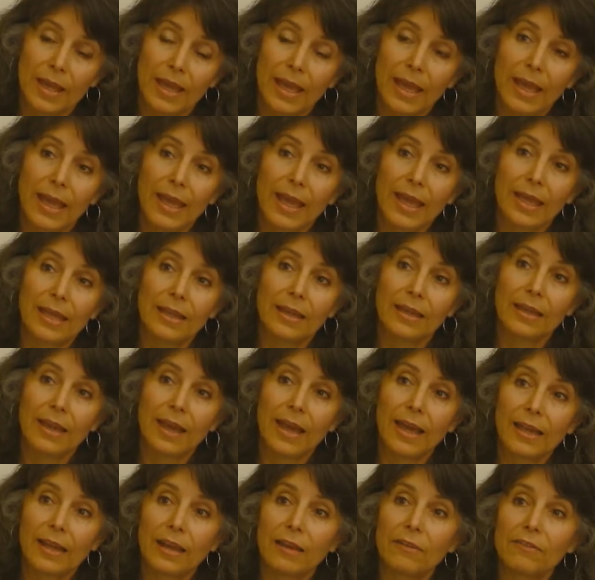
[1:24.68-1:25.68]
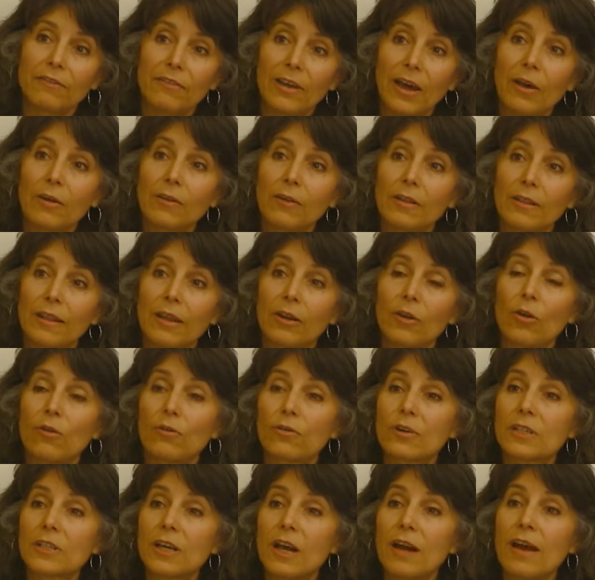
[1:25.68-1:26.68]
And, and I found that
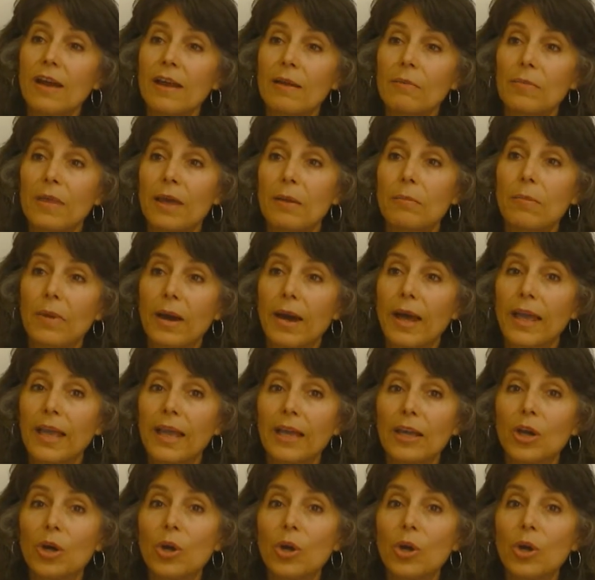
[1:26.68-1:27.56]
over time that my